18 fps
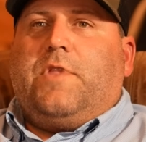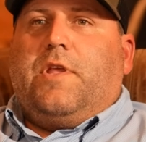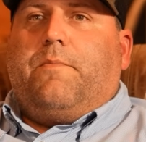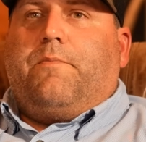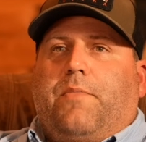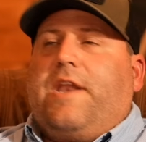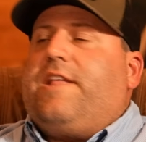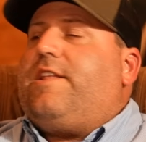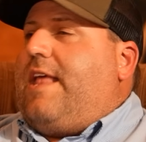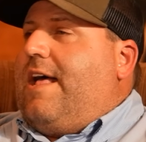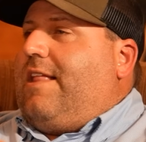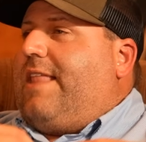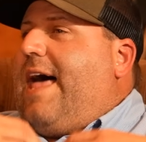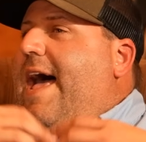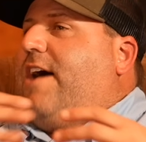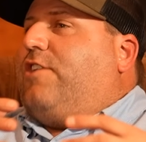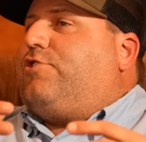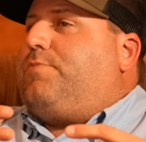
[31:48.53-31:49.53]
But it
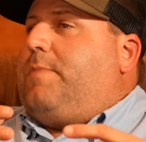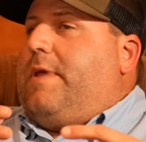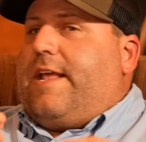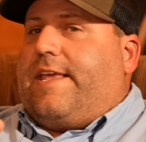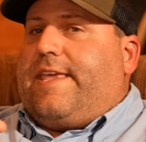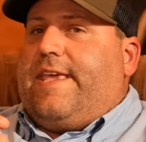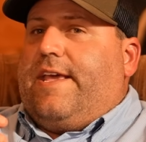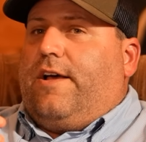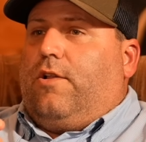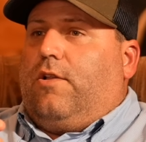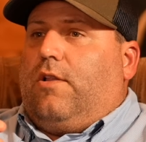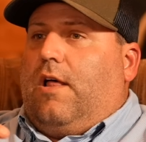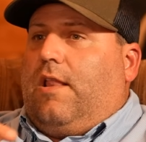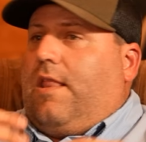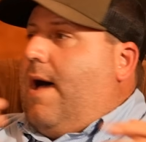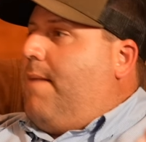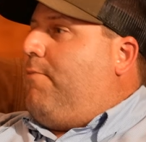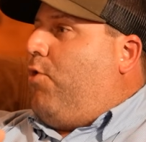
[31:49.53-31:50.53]
allows me to kill
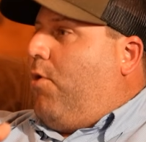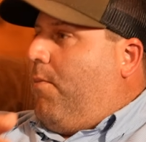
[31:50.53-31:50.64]
a lot